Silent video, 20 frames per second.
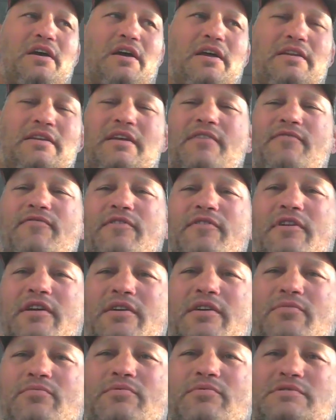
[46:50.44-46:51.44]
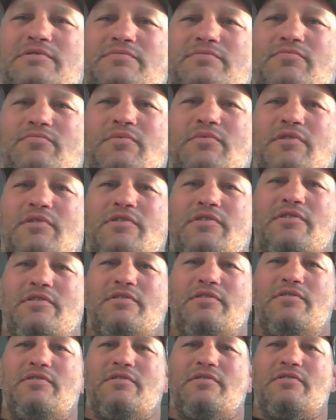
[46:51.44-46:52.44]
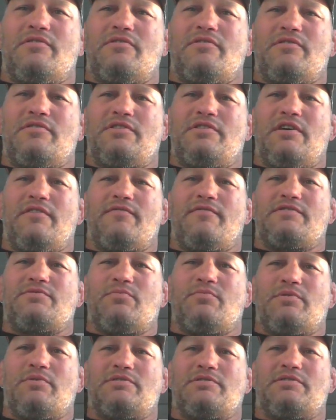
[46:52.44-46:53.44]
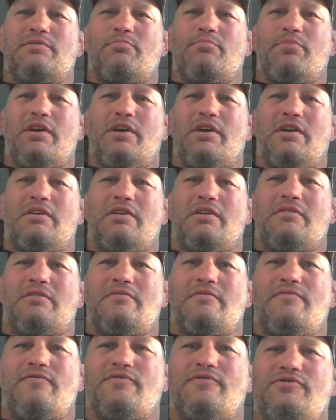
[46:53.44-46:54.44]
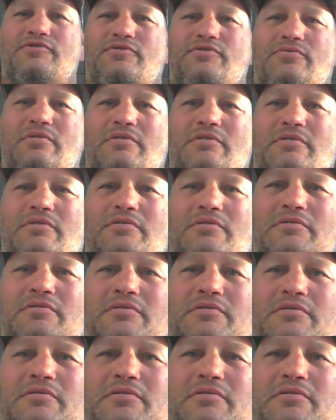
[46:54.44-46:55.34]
I definitely was one of the toughest ones to beat, for sure.